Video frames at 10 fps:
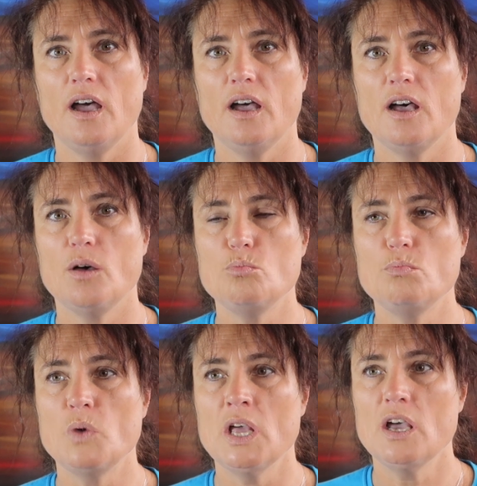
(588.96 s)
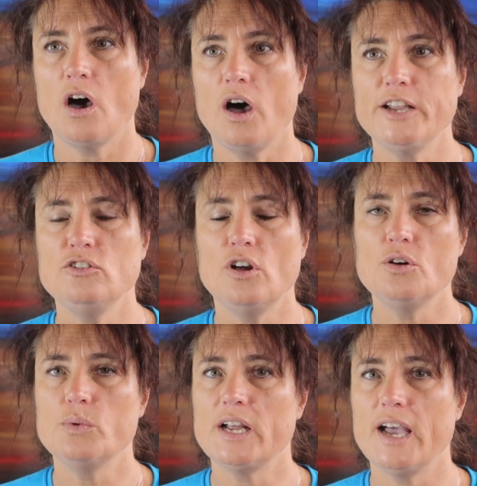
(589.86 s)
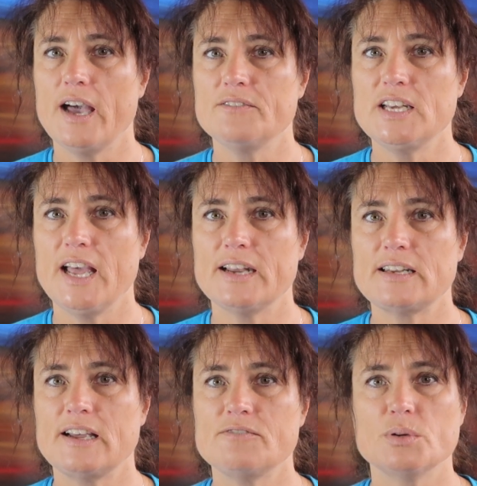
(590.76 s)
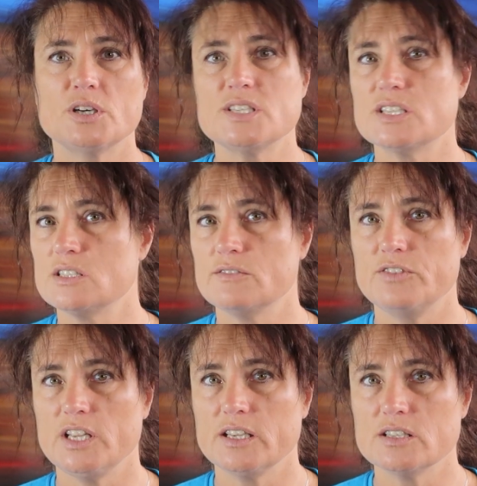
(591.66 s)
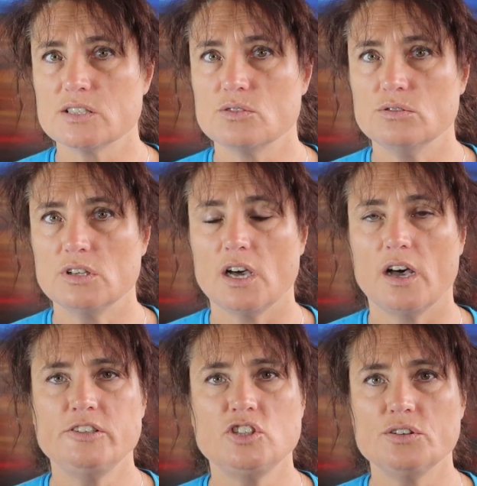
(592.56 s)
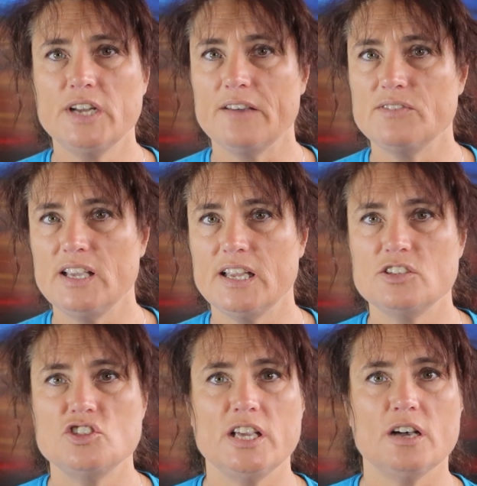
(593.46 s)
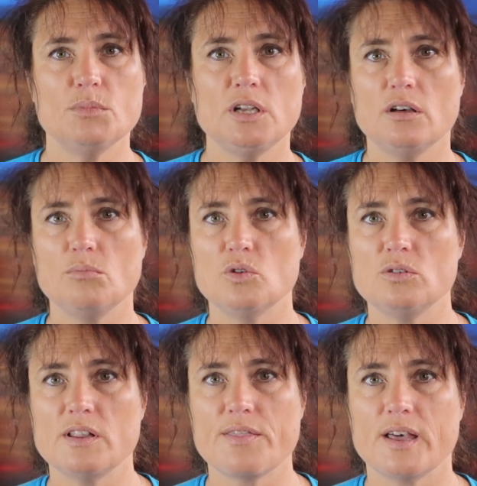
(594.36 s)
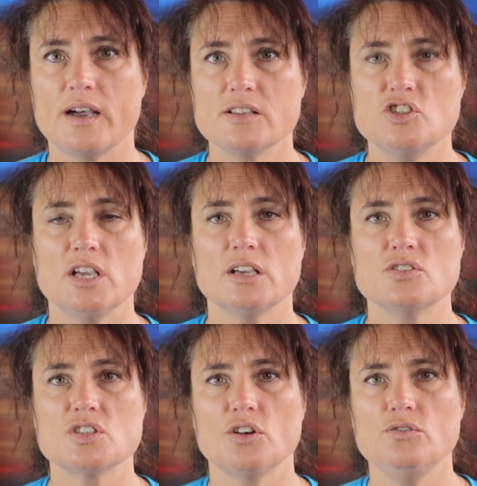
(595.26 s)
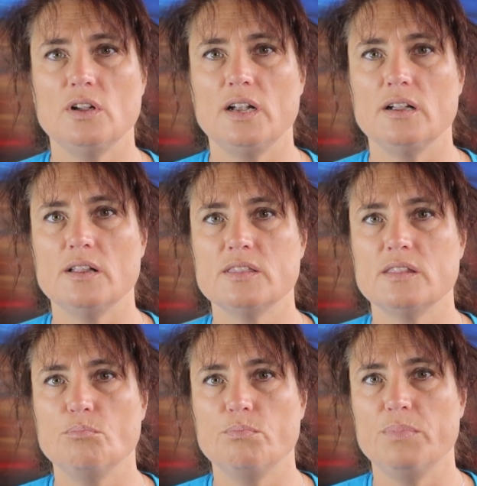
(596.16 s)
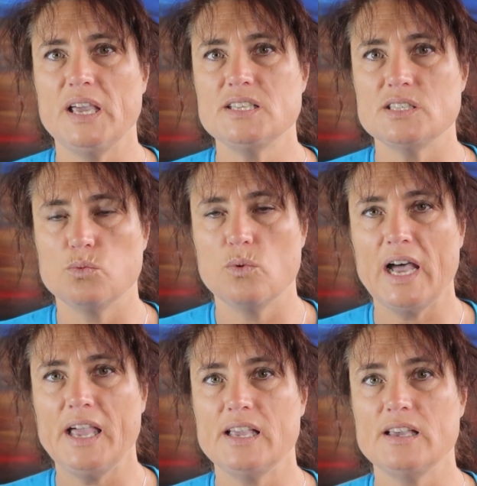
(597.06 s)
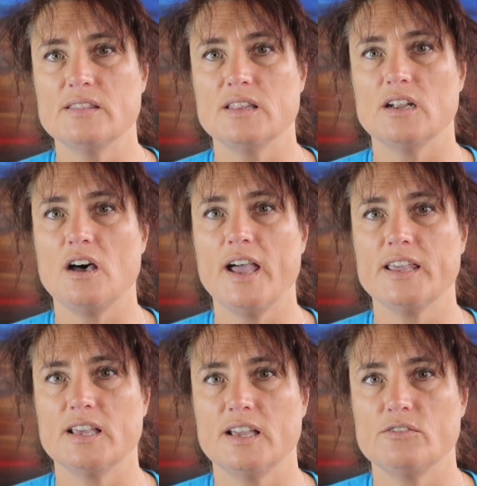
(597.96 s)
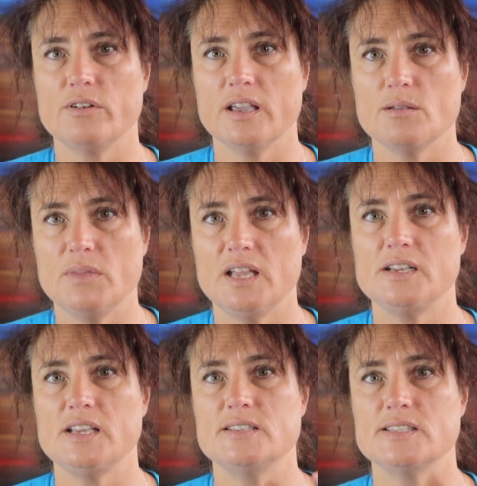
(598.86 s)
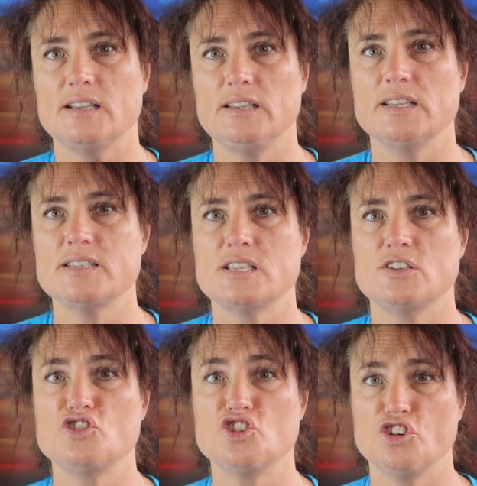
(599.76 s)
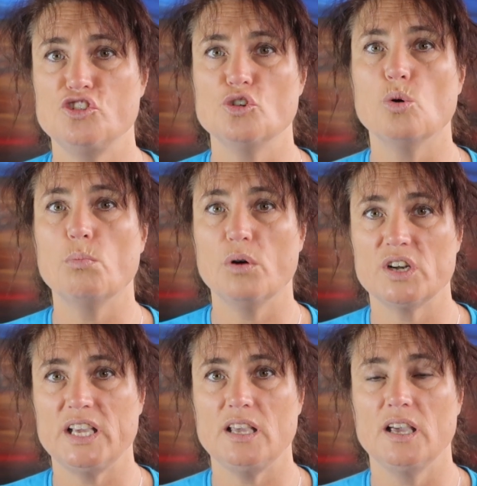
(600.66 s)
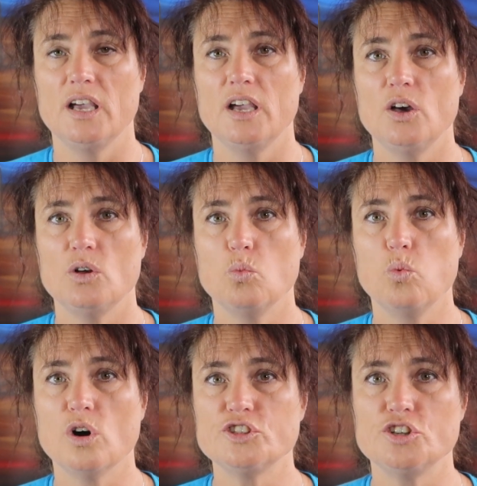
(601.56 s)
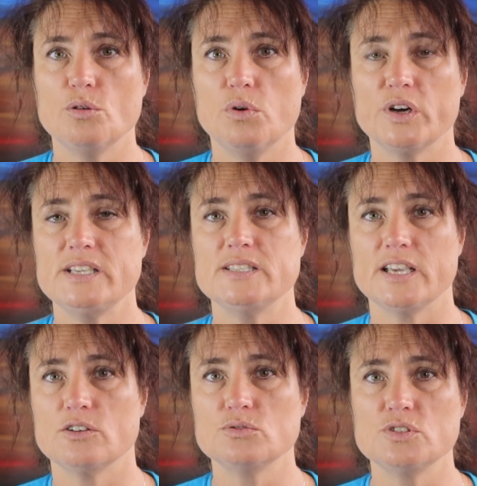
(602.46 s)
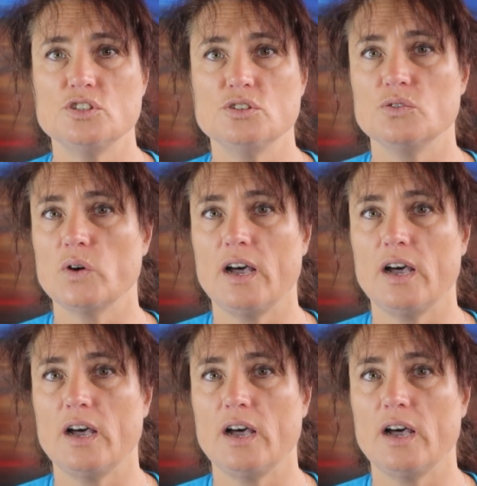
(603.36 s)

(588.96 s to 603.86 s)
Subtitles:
I know when I haven't had enough because it's not feeling as good. I don't have the energy, I'm a lot more lethargic. So the best way that I can recommend is listen to your body, what your body tells you.